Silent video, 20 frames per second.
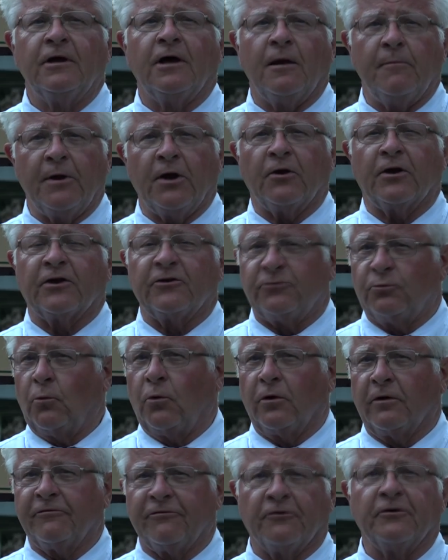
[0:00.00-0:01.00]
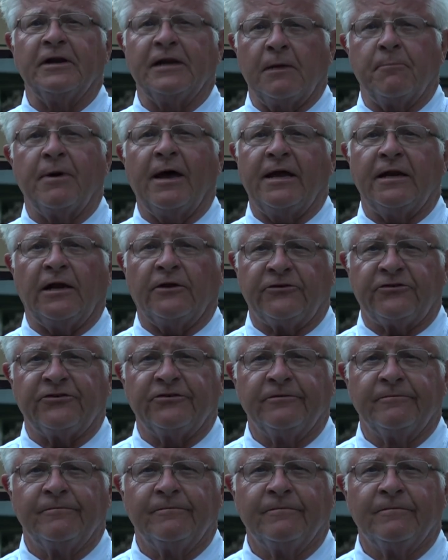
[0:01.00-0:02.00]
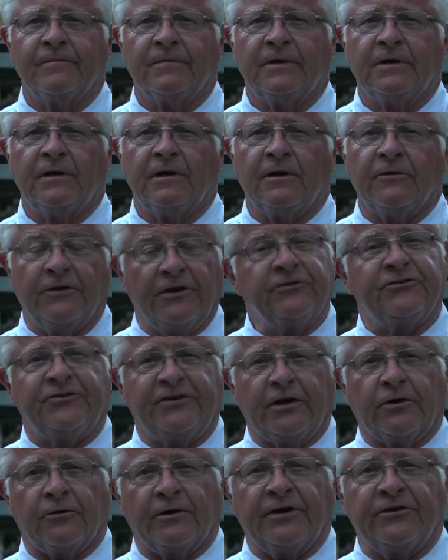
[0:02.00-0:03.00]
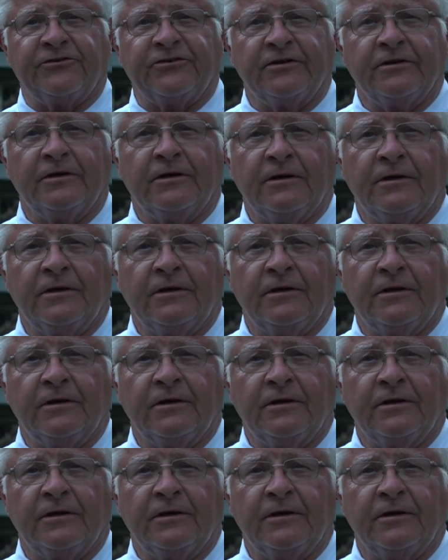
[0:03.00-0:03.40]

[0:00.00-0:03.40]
America's War for Independence. This series,